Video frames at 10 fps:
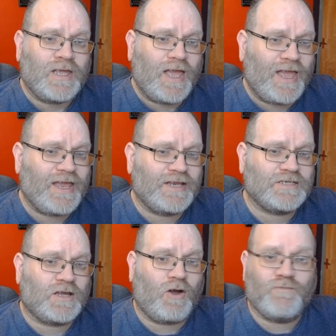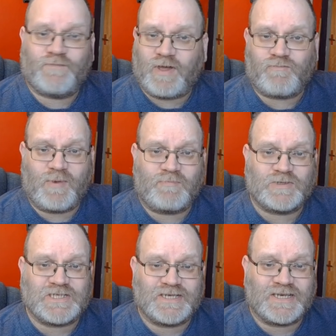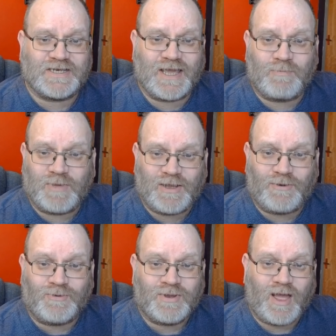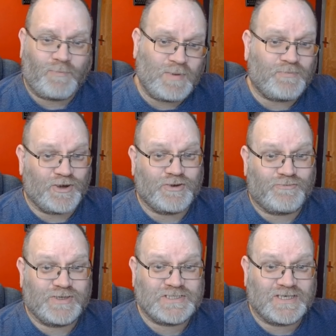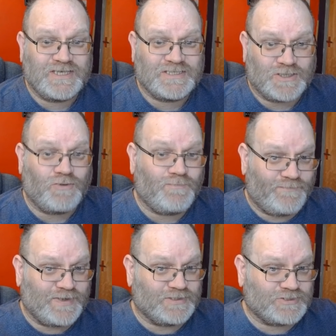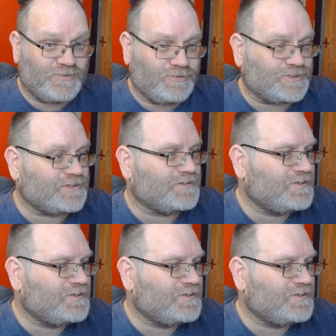and hopefully I'll remember to link it down below. I've been pretty good recently, so fingers crossed.